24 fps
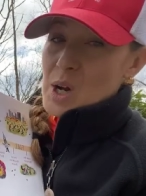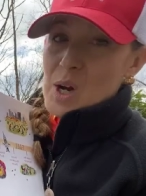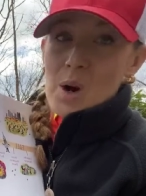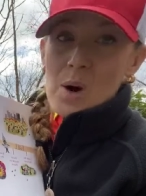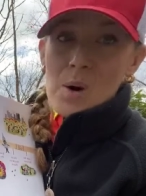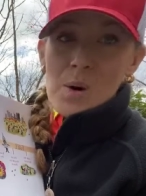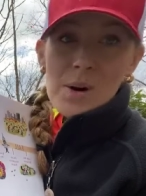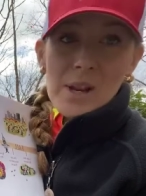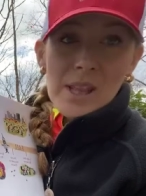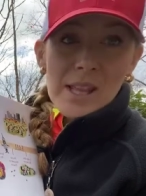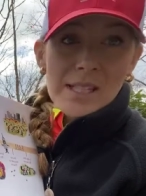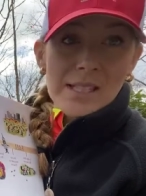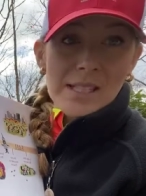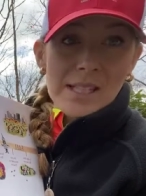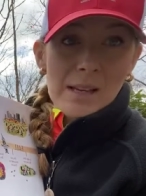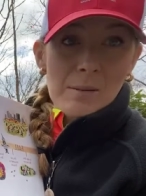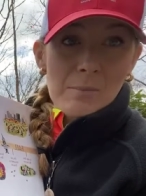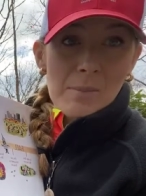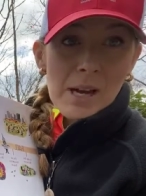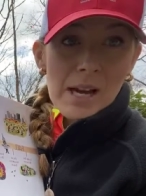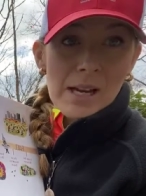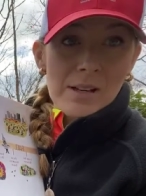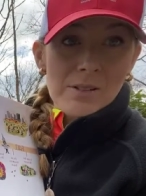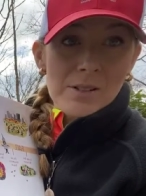go to the St.
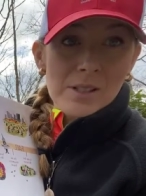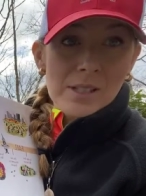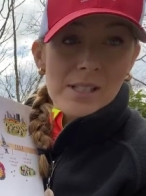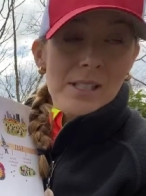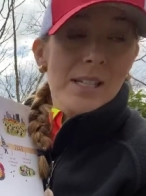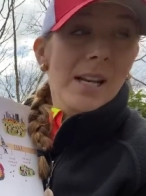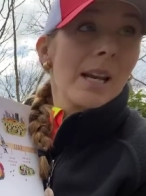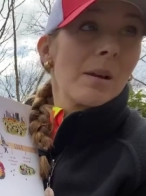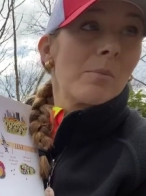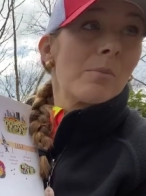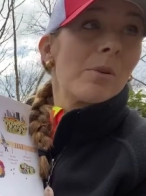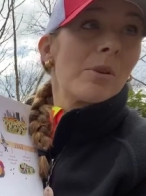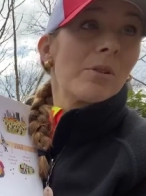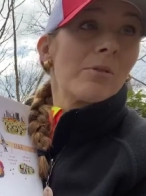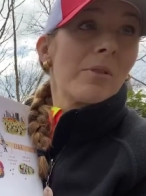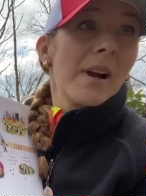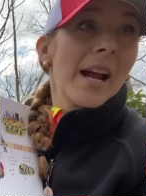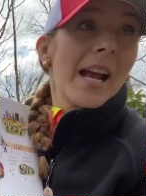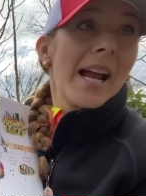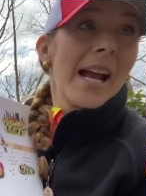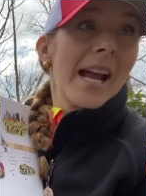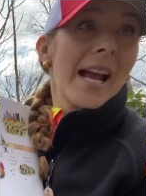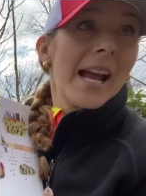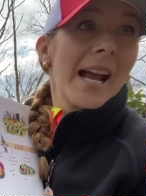Patrick's Day
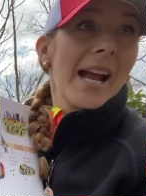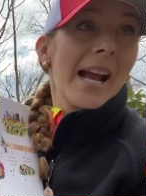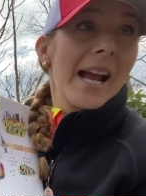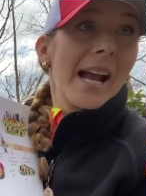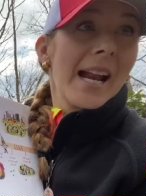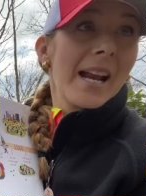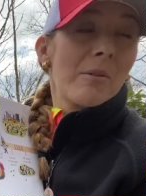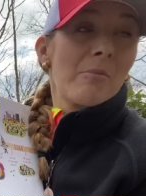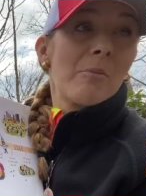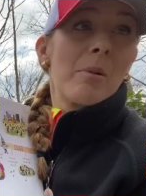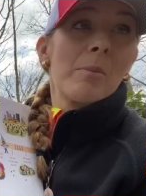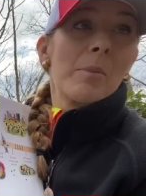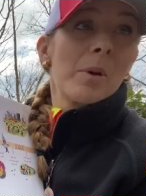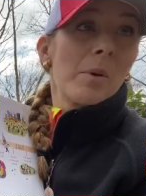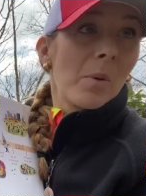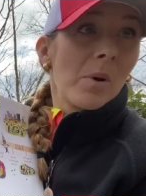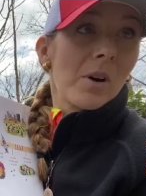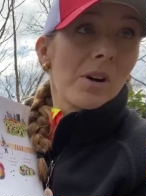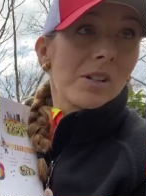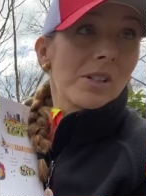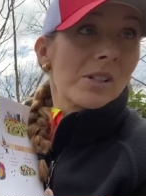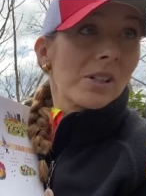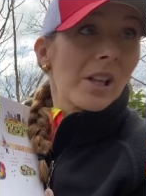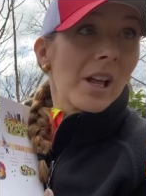Parade, and Mummy
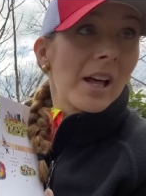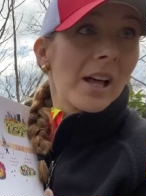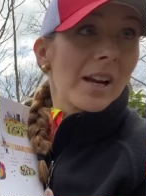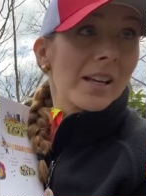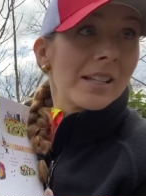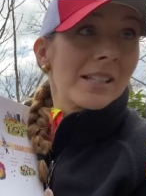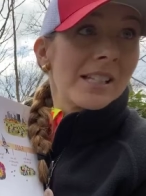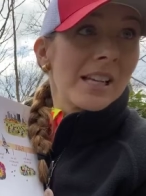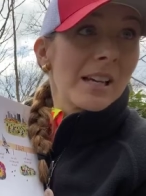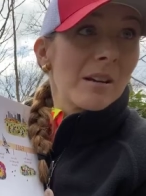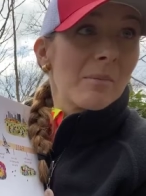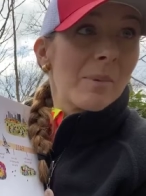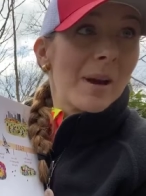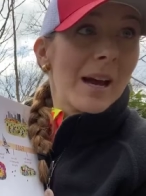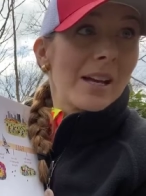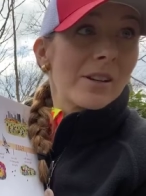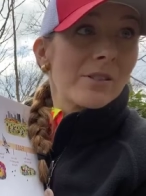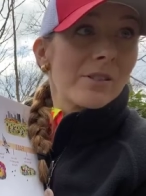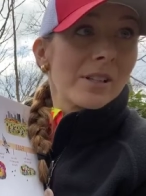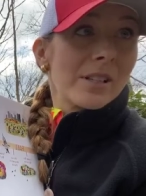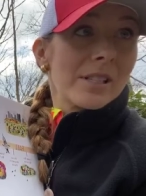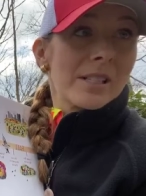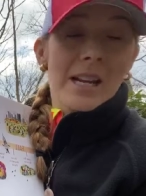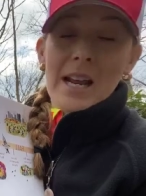worked a lot on St.
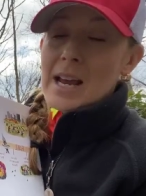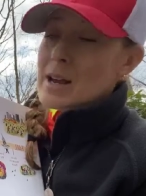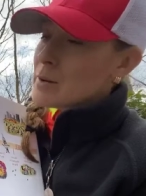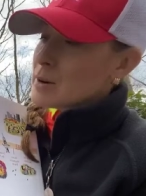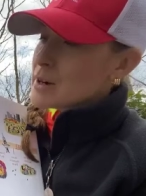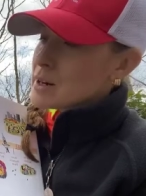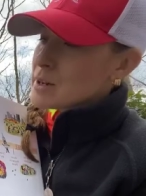Patrick's Day when